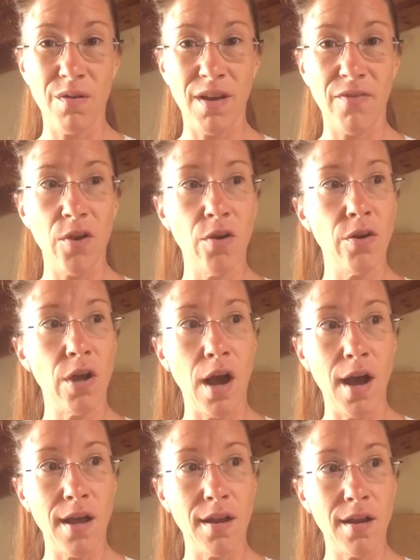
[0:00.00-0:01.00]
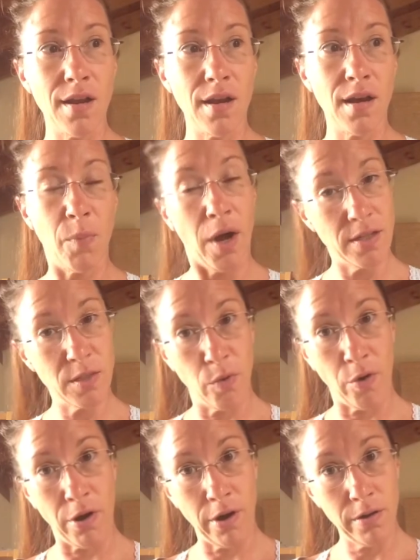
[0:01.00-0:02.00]
If you're not a pot
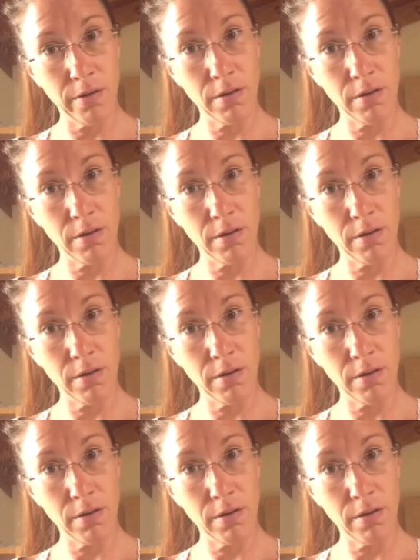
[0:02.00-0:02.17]
smoker,